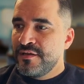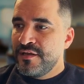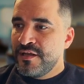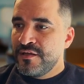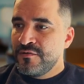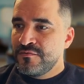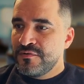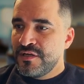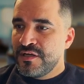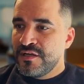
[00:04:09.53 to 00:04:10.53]
Now,
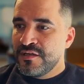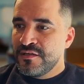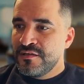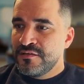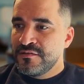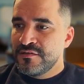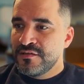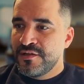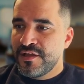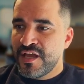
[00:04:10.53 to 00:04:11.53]
I
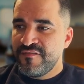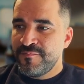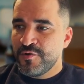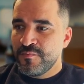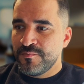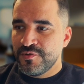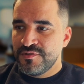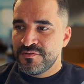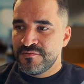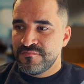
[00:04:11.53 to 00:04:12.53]
have a
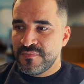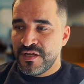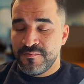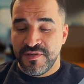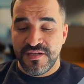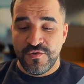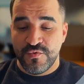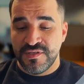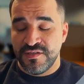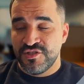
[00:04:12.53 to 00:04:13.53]
prompt. I made it
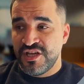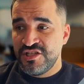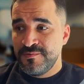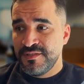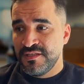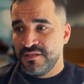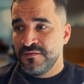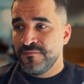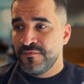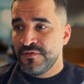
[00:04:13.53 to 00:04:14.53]
using ChatGPT,